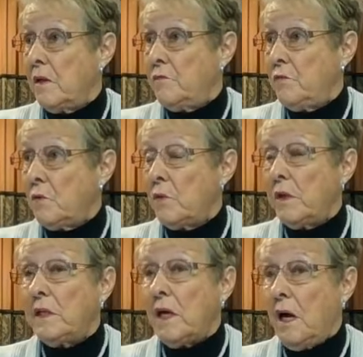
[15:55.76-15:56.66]
If you'll
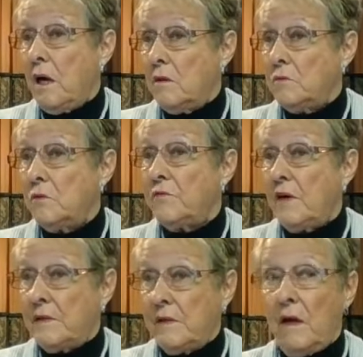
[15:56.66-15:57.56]
read on, you'll
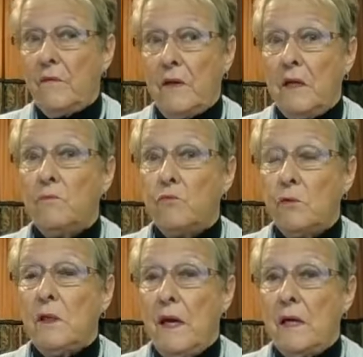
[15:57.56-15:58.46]
find out that he
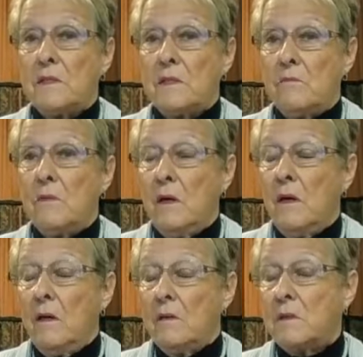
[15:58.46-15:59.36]
really had some,
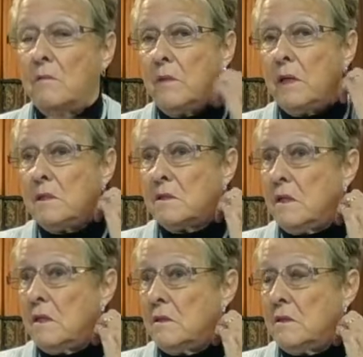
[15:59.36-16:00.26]
some mean
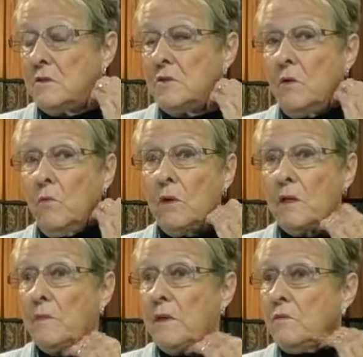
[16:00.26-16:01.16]
sons. You know,
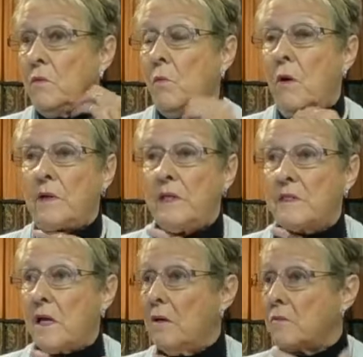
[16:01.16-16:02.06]
one of them even wanted
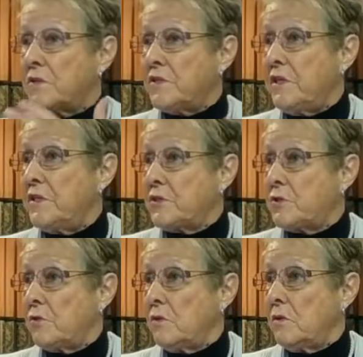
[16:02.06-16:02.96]
his own
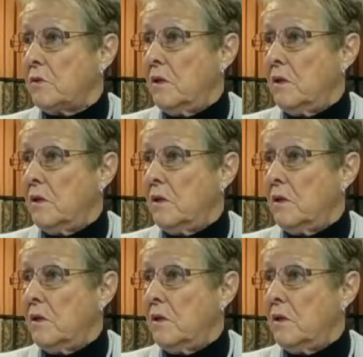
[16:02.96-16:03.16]
sister.